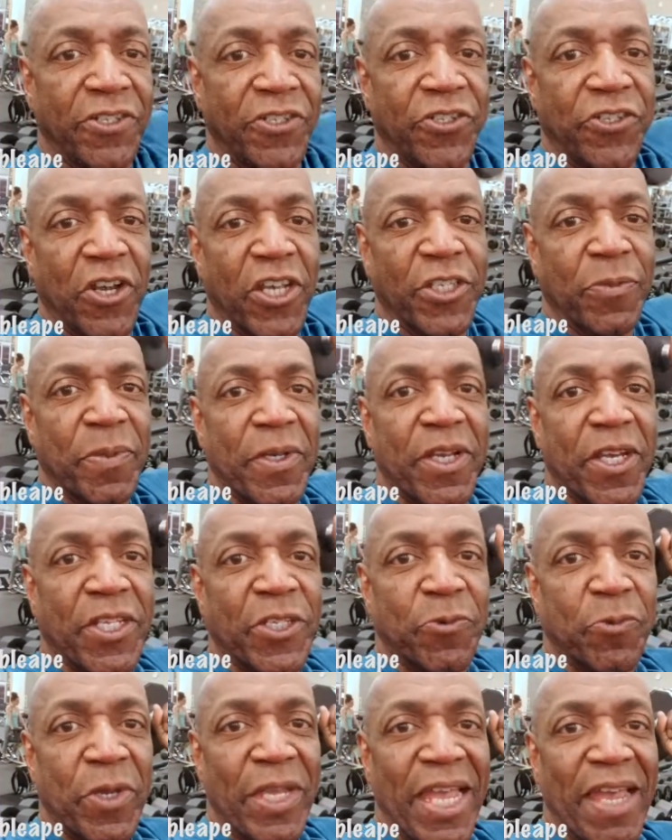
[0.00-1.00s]
Just
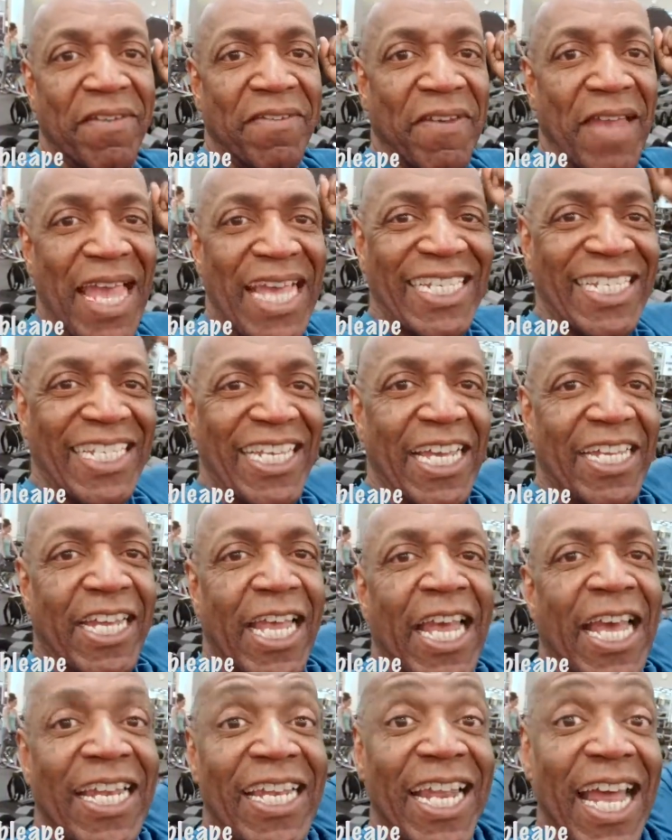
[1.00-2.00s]
because we have as yet
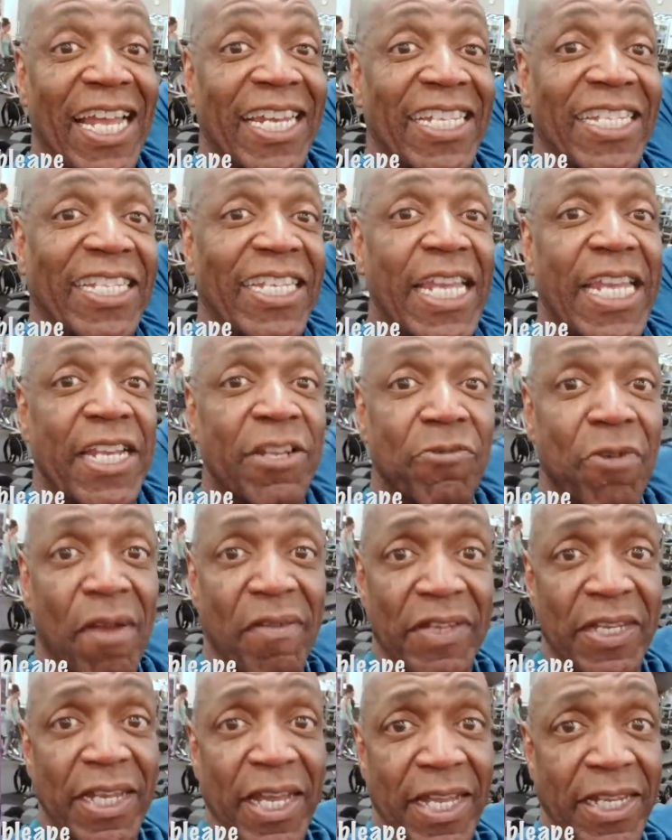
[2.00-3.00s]
not seen
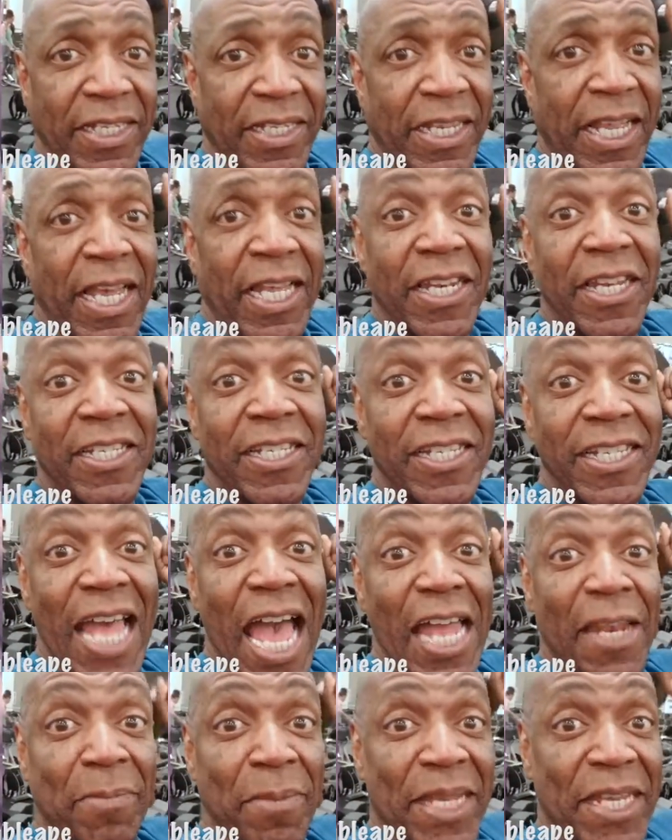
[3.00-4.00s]
gravitons does
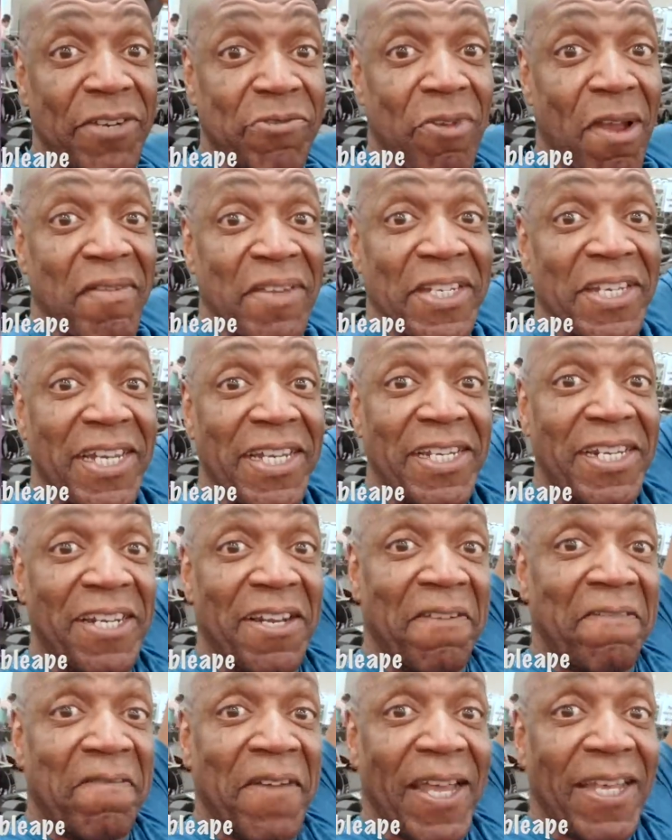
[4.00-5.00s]
not mean
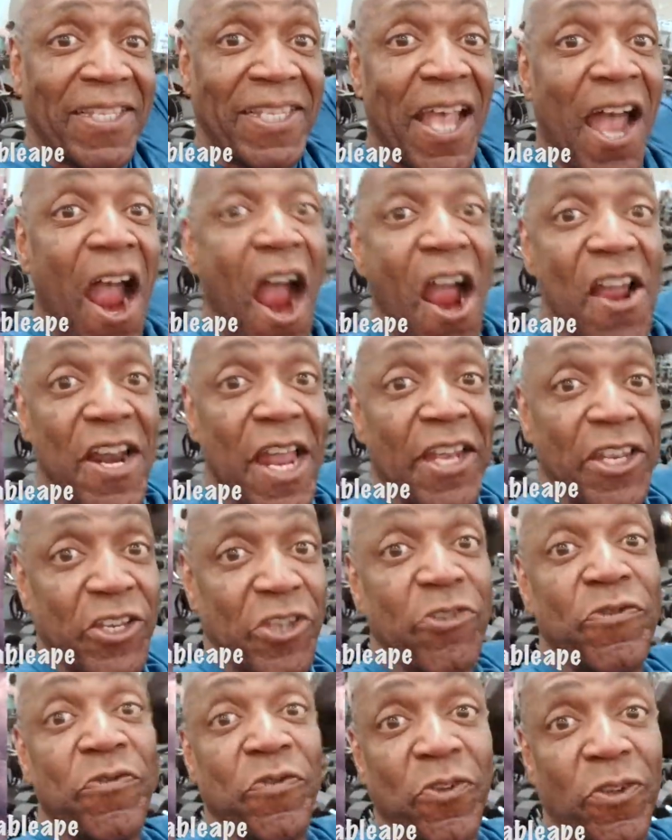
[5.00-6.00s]
gravitational effects are not
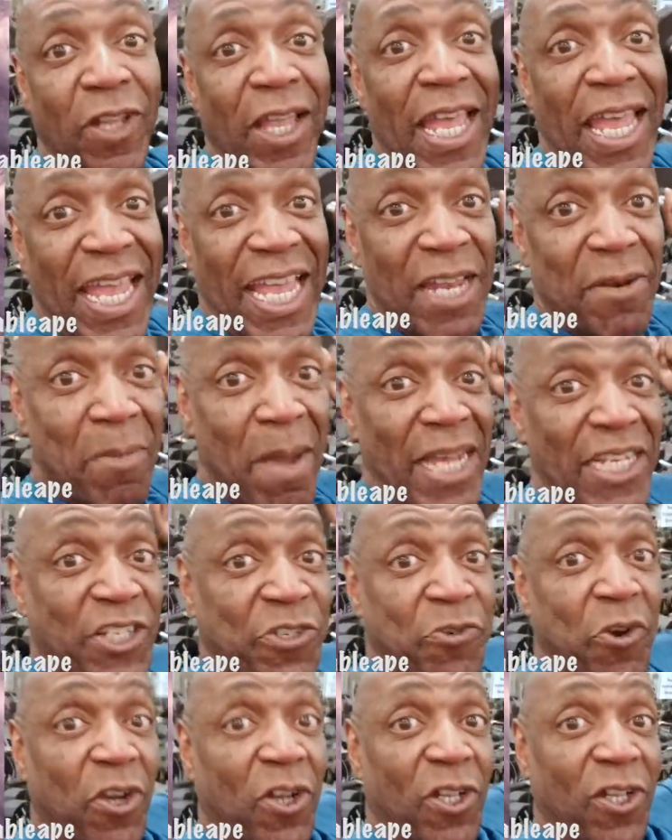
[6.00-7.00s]
useful in my
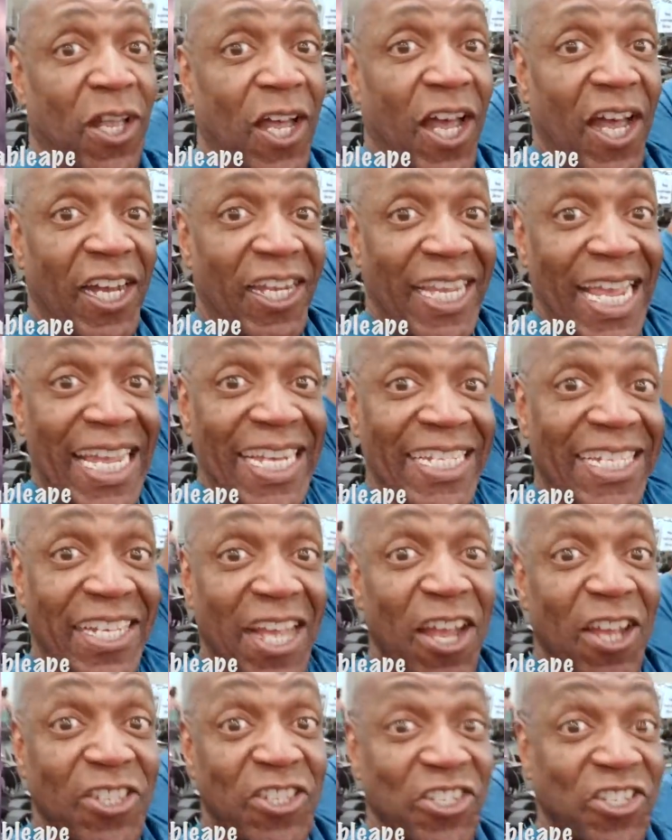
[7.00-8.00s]
struggle
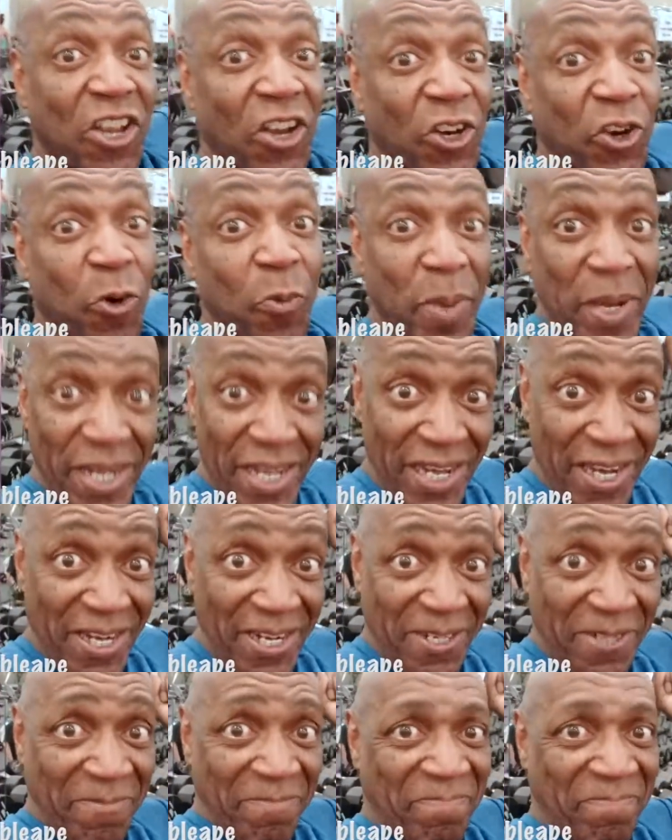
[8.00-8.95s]
against sarcopenia.